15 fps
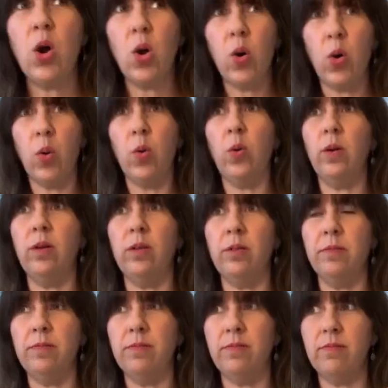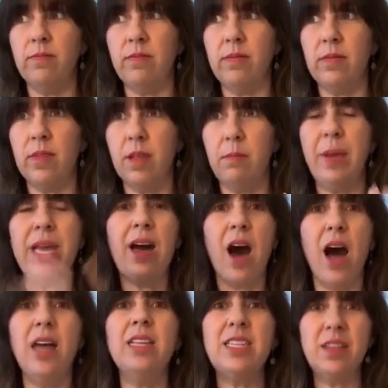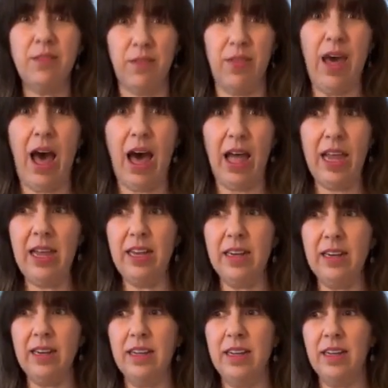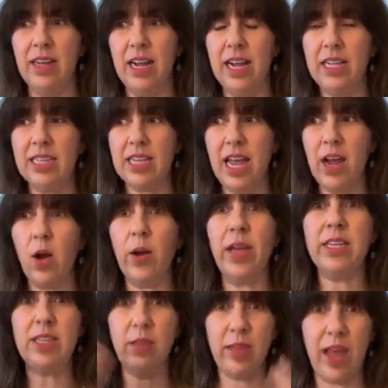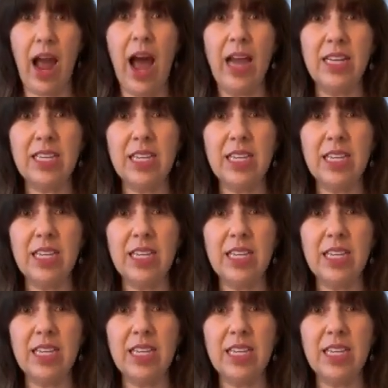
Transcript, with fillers: So because of that, it's like, okay, so they